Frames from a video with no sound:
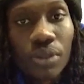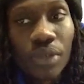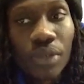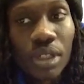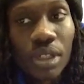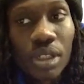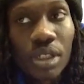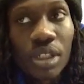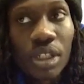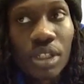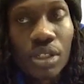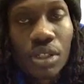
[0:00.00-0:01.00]
We just
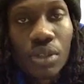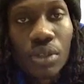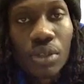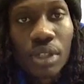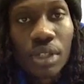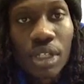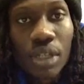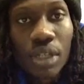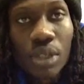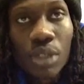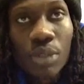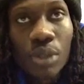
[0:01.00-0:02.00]
continued to do the things that
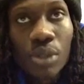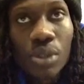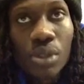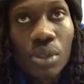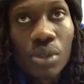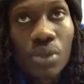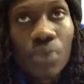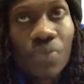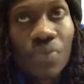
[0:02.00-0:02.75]
we were supposed to do